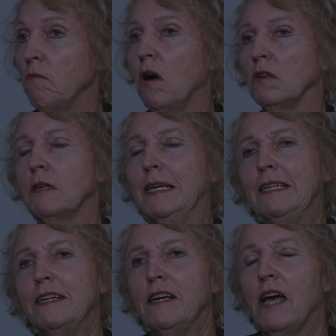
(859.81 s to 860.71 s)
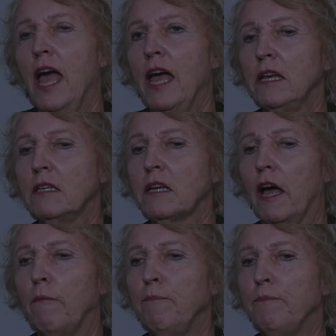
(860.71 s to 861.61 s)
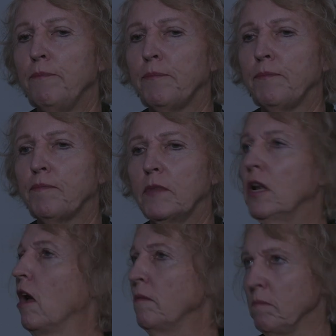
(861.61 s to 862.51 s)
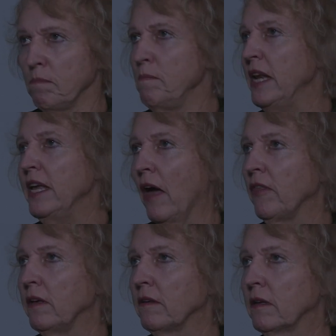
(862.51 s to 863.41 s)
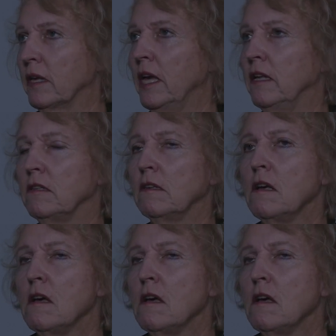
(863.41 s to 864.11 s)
was. Mm. And, um, you know, yep. many other kids.